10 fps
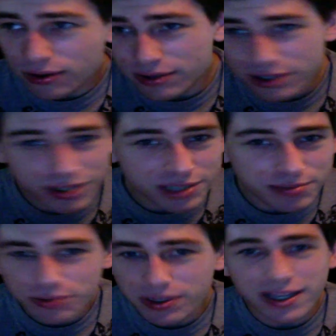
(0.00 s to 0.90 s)
switching
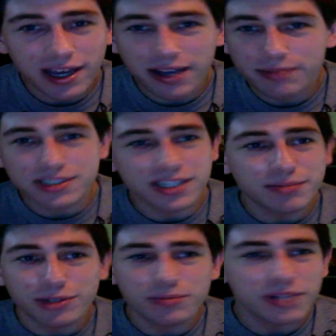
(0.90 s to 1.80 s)
between games, seeing
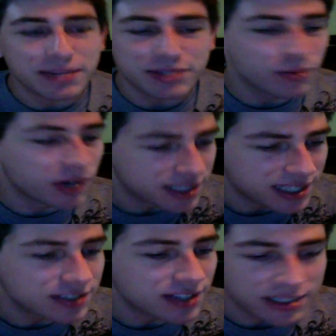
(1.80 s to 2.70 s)
multiple games at once,
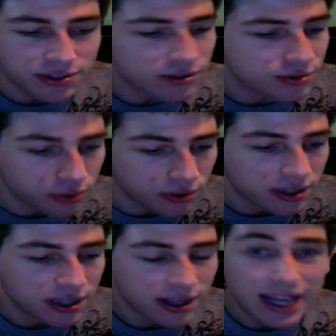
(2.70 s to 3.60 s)
that's all cool.
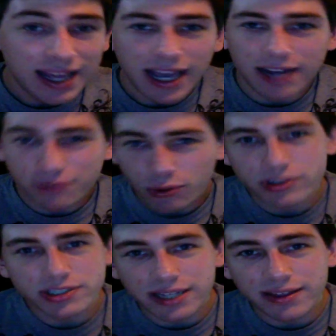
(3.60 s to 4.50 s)
And of
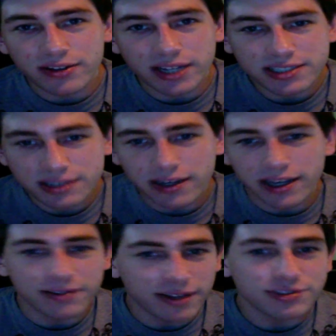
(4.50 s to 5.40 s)
course, in there they snuck
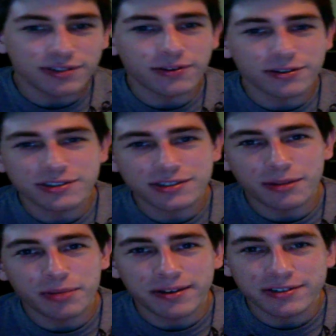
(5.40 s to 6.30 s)
in, that was the first
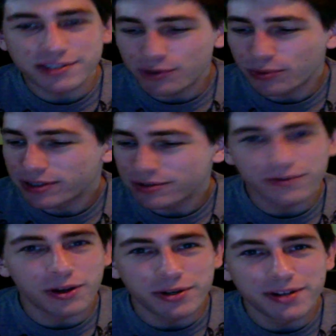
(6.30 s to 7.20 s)
appearance of the Windows
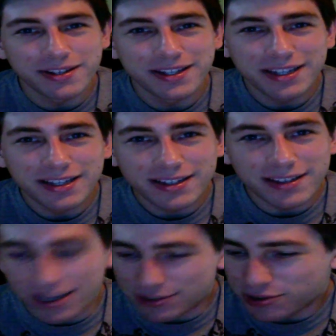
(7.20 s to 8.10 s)
Phone. The
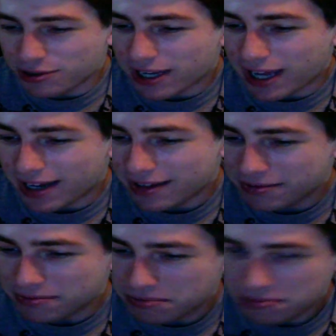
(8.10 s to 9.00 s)
guy's just looking at it
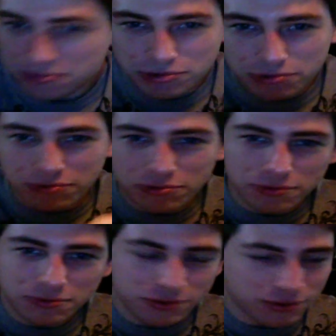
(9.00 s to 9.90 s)
and scrolling through,
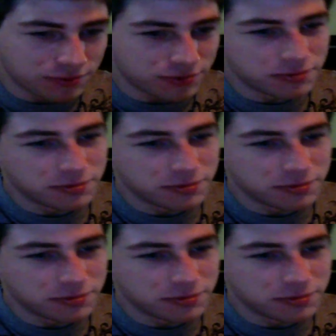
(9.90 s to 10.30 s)
scrolling through.